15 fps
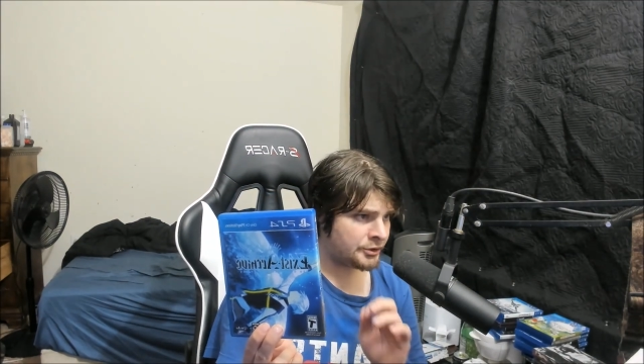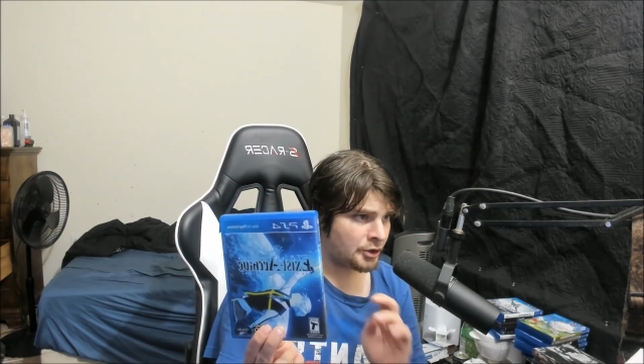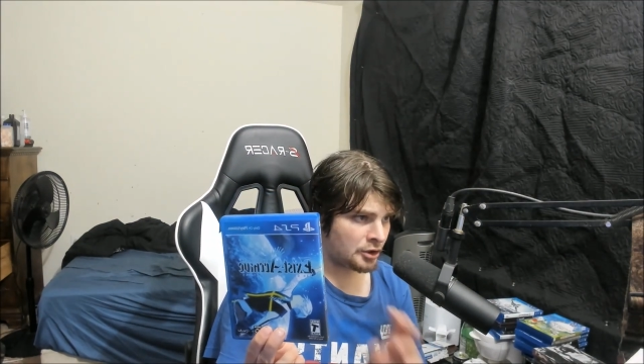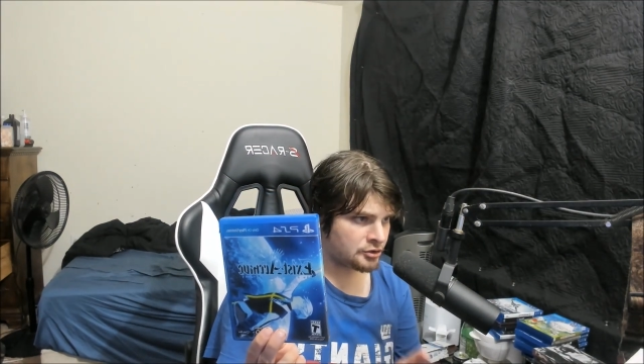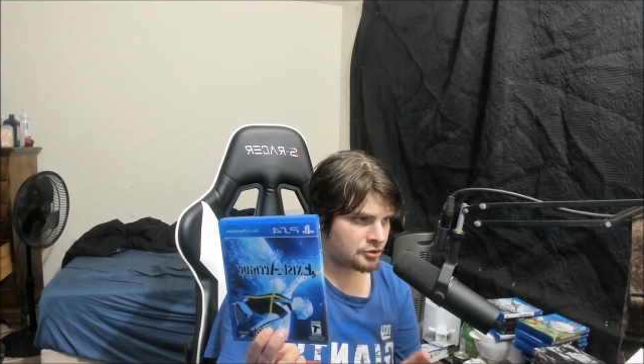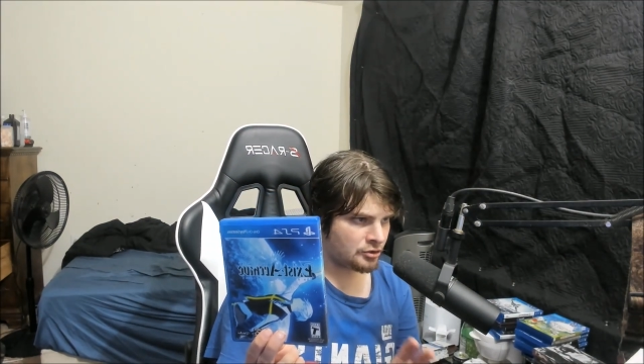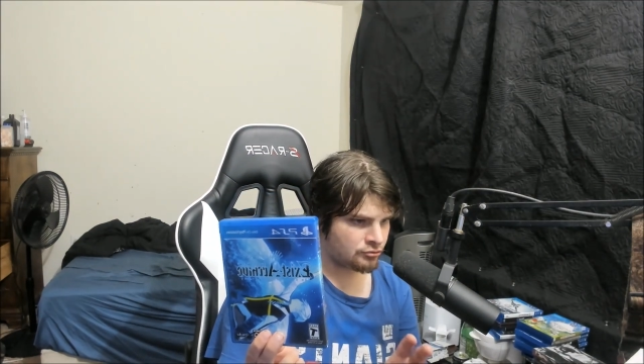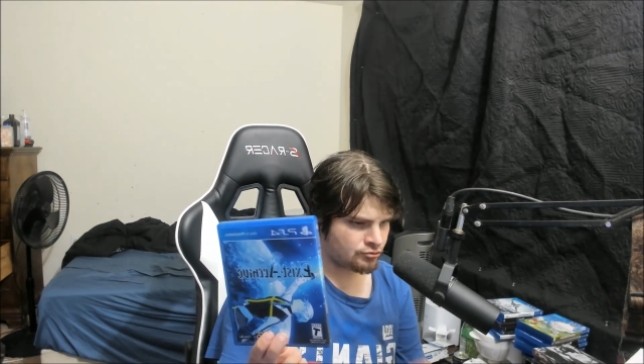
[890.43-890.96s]

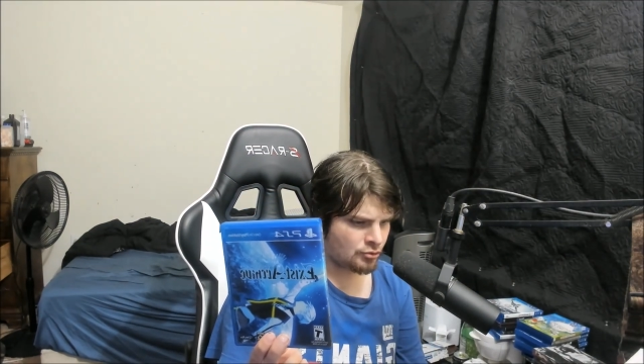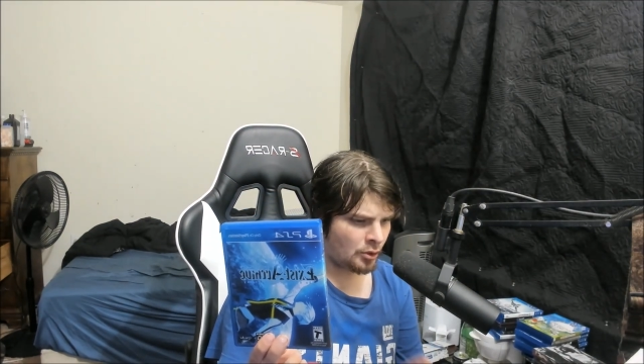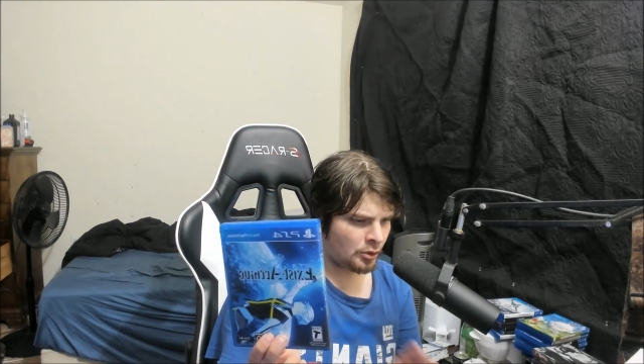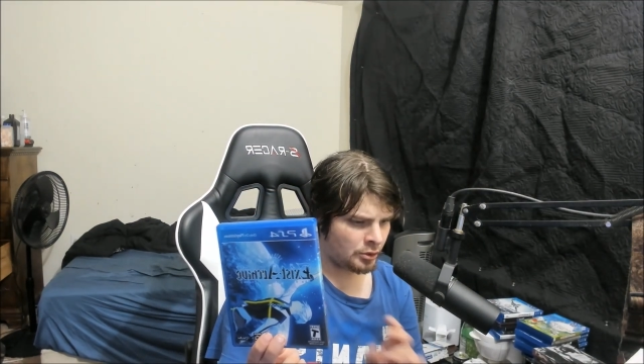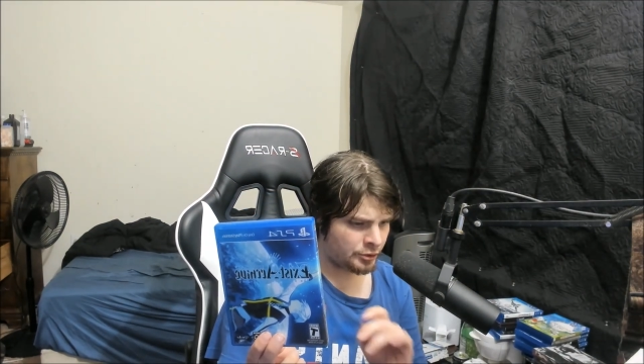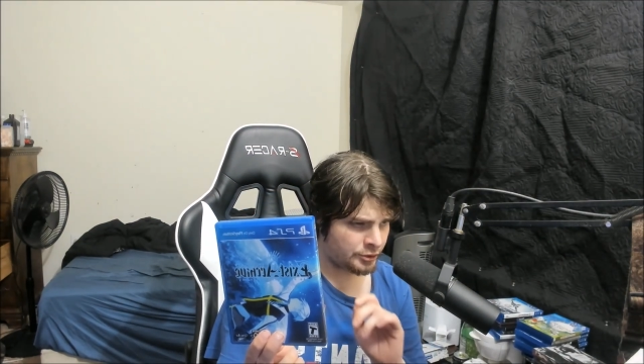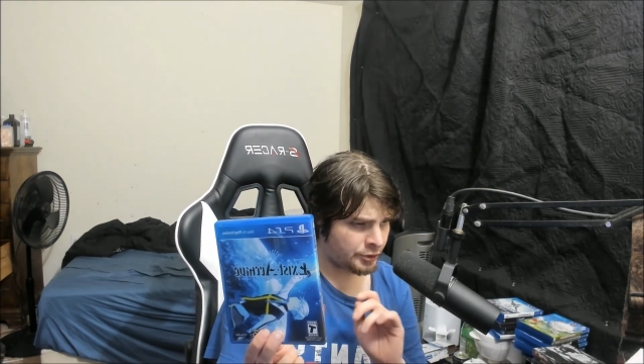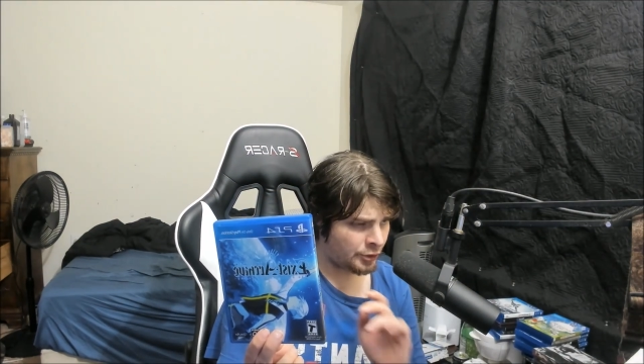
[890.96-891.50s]
dungeon
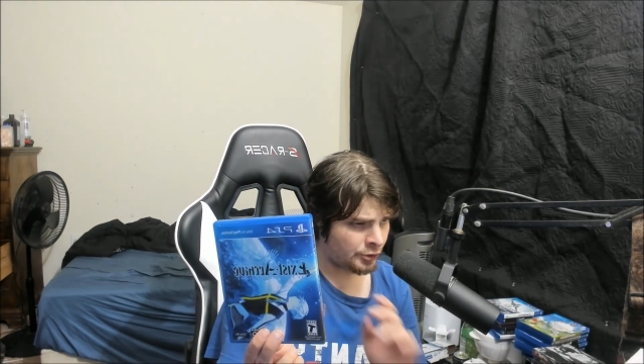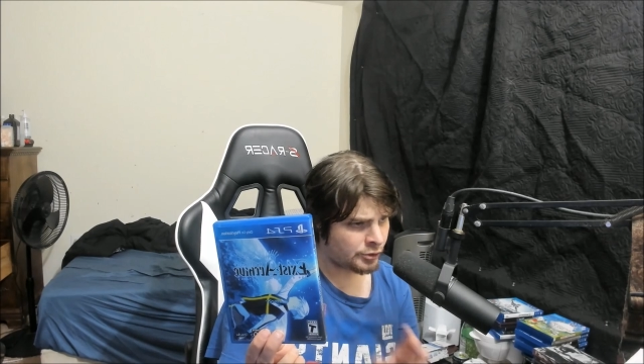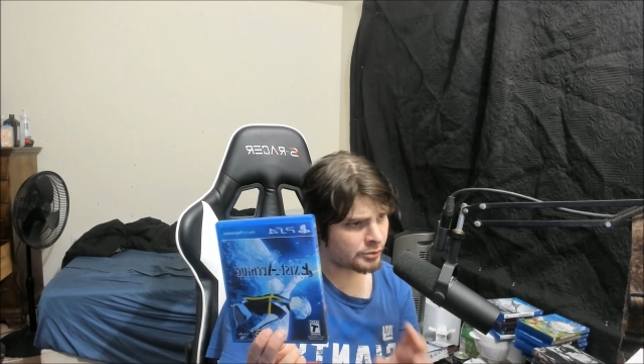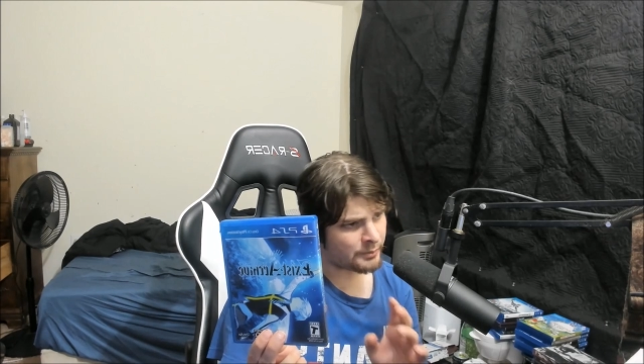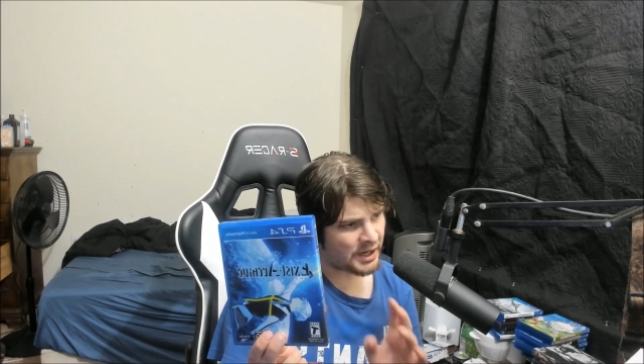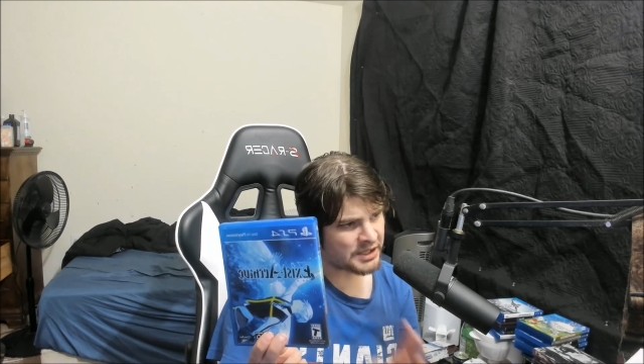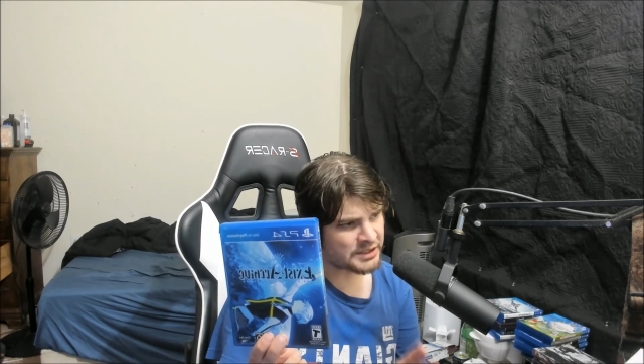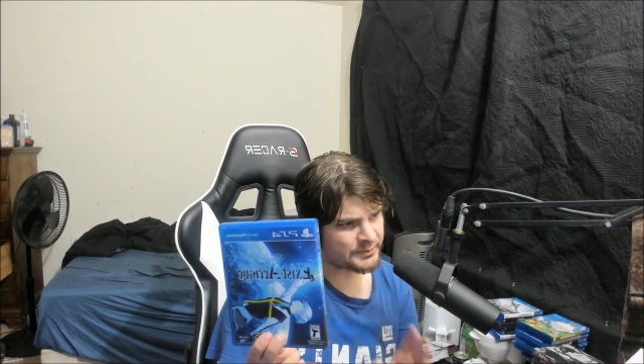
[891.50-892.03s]
crawler turn-based